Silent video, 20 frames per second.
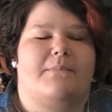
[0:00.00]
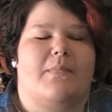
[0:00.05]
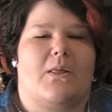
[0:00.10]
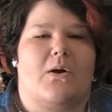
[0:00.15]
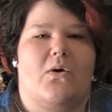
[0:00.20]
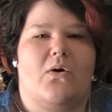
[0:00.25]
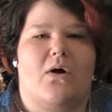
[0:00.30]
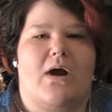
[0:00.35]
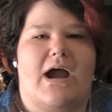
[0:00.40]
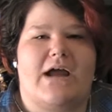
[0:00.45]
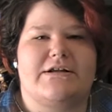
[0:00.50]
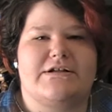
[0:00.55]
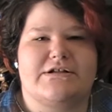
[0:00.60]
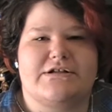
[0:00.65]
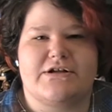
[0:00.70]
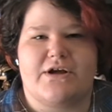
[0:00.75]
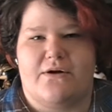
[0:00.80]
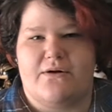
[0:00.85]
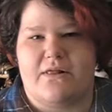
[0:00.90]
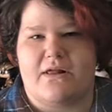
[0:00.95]
Or I
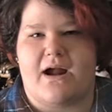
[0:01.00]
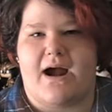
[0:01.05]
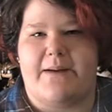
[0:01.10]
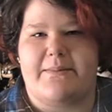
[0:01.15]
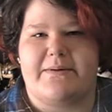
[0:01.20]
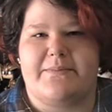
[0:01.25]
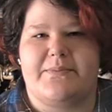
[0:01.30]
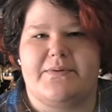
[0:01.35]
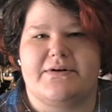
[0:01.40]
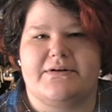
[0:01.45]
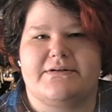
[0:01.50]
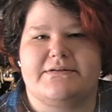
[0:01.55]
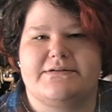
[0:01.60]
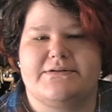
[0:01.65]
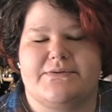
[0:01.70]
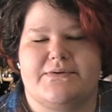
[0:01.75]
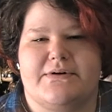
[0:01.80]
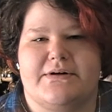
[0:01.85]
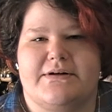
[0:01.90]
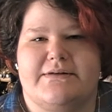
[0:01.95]
just go to the comic book
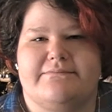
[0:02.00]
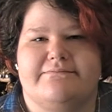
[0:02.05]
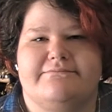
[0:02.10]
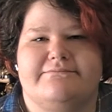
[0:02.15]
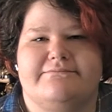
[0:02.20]
store.